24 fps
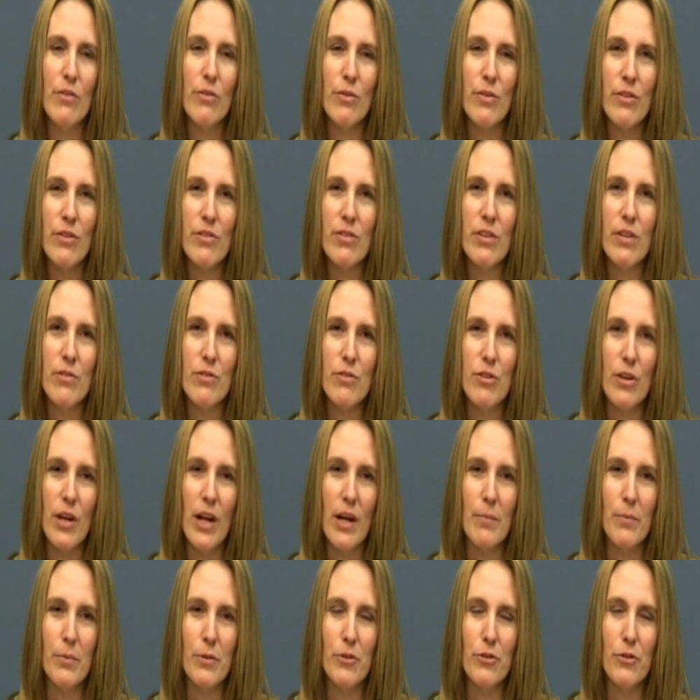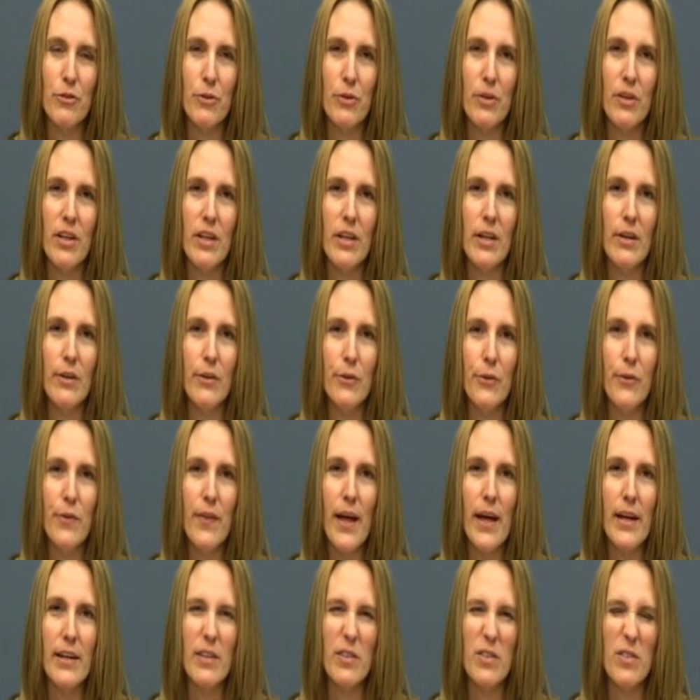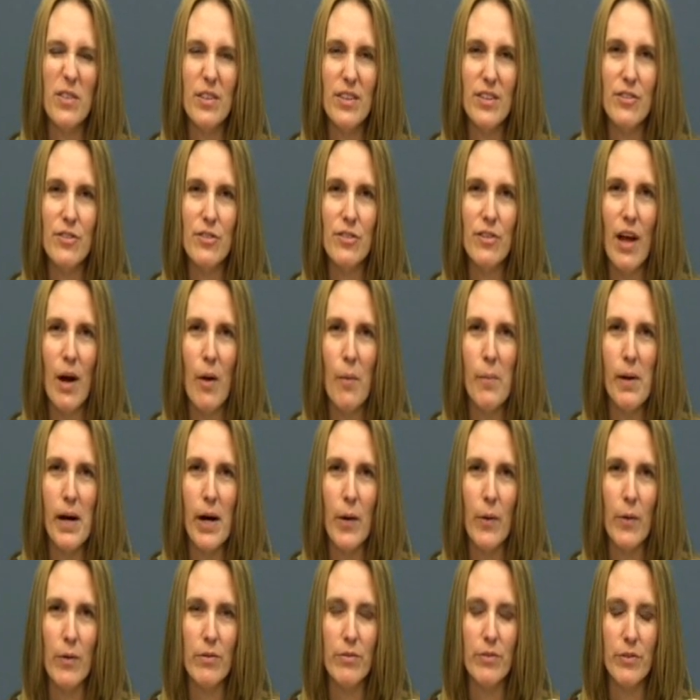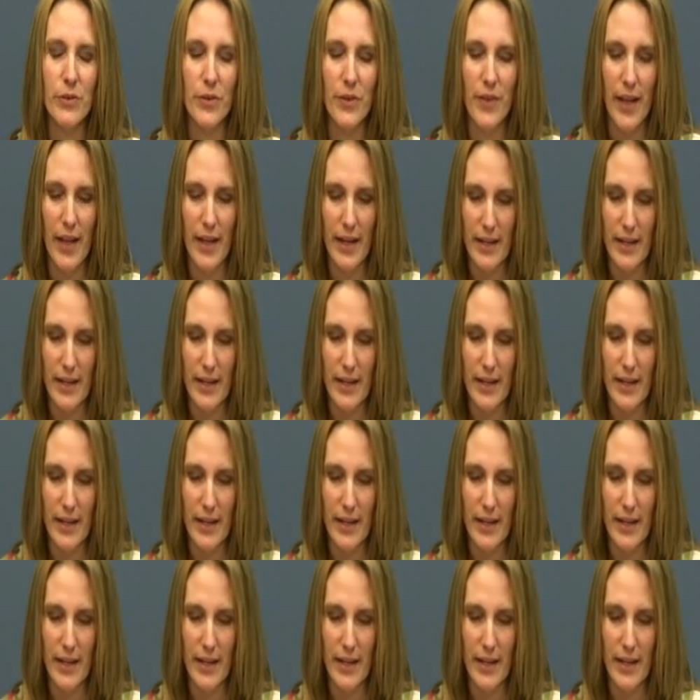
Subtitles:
So this gives you an opportunity to do that and see just how powerful